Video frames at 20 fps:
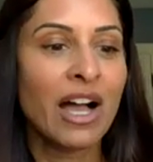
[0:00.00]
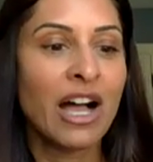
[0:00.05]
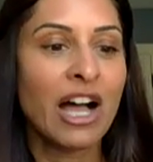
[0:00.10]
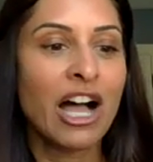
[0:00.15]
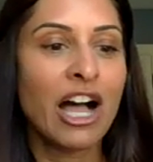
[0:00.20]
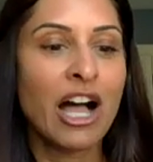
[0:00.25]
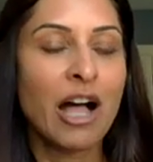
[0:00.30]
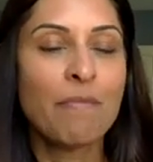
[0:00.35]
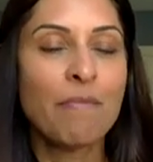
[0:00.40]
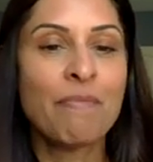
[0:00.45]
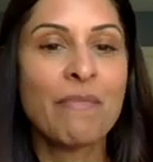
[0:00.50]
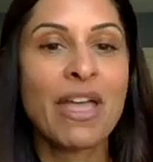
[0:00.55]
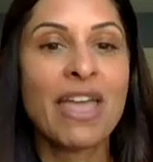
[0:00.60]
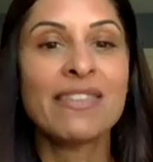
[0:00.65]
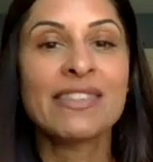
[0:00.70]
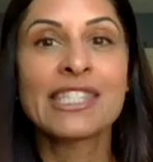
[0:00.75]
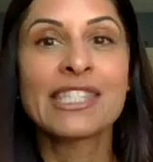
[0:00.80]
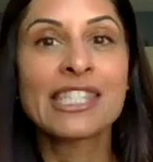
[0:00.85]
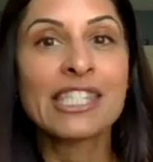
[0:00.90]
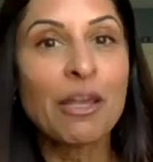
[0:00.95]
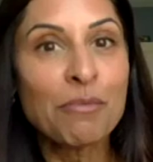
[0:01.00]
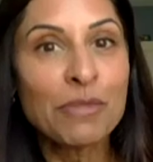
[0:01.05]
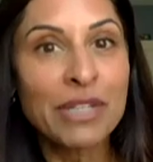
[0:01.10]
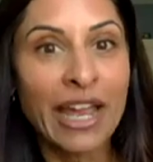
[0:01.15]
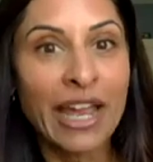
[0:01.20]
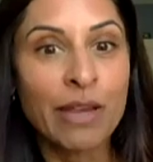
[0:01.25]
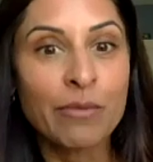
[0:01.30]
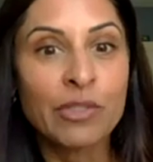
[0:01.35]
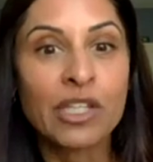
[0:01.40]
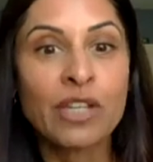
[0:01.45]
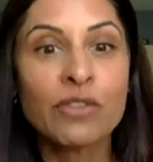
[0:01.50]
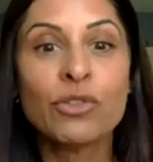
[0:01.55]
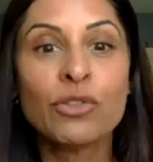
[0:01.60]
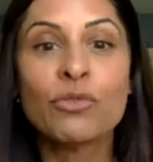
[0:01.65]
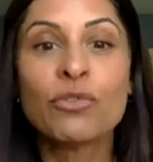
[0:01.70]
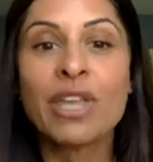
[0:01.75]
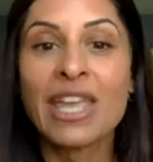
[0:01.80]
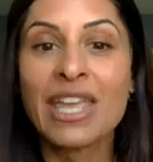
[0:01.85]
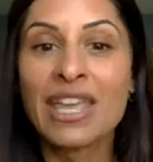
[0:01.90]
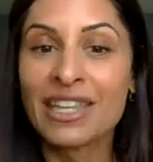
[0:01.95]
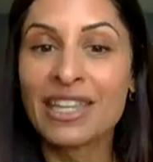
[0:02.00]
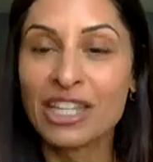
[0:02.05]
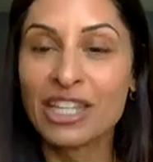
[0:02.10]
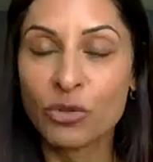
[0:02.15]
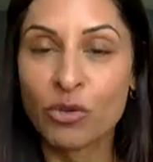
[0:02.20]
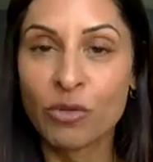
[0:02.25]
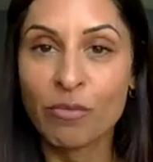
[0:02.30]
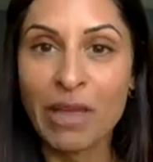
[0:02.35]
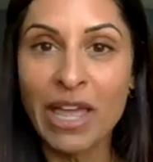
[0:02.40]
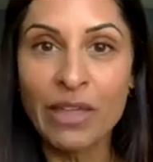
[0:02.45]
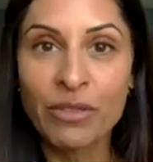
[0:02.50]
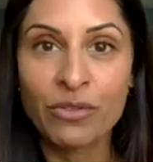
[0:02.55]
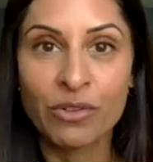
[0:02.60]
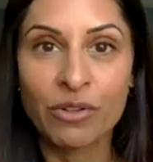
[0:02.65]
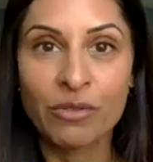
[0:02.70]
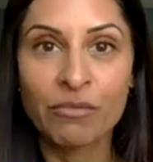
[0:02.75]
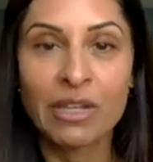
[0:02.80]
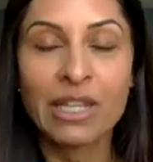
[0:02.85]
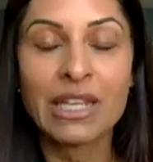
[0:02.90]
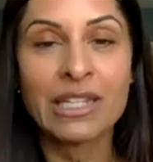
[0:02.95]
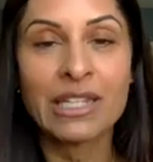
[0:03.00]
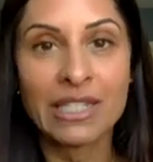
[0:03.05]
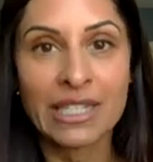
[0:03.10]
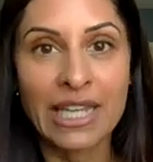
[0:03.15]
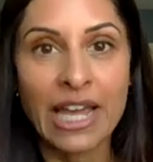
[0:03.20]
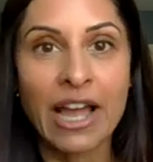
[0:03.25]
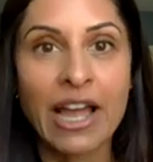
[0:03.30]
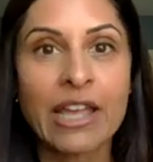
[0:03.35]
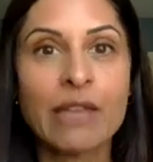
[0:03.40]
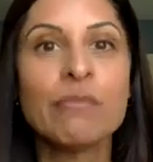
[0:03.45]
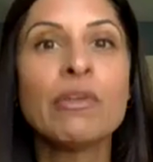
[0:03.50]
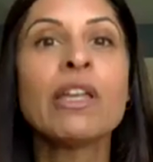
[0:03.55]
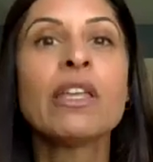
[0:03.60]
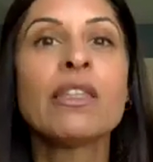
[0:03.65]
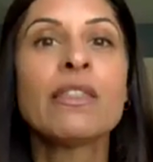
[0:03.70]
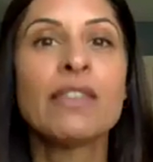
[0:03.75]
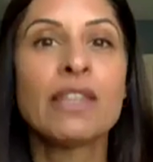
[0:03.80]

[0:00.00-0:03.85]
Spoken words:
And sometimes if you can't get to a bathroom in time,